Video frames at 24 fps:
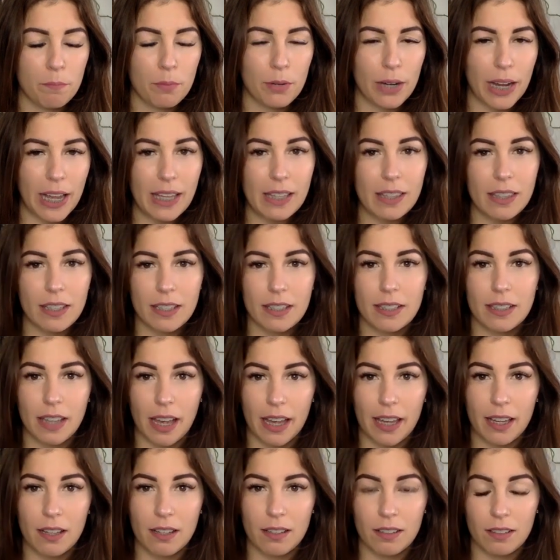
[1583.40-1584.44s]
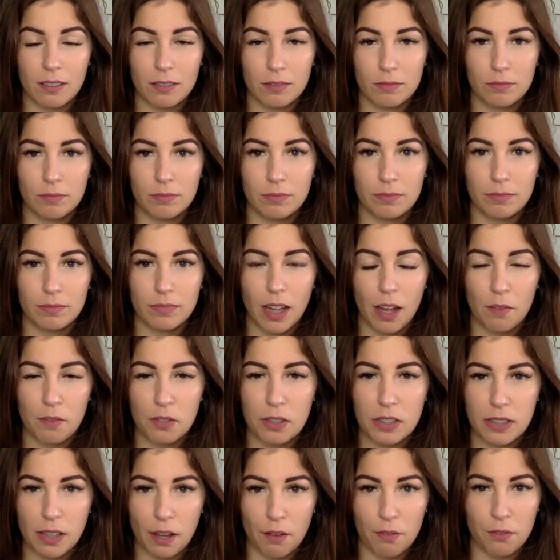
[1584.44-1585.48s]
break the cycle of
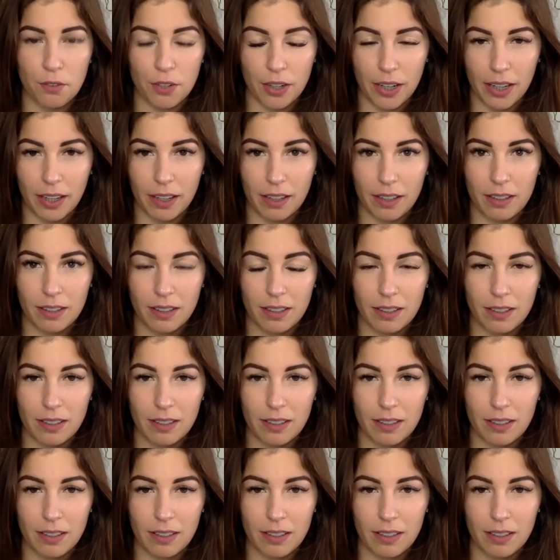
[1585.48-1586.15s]
suffering.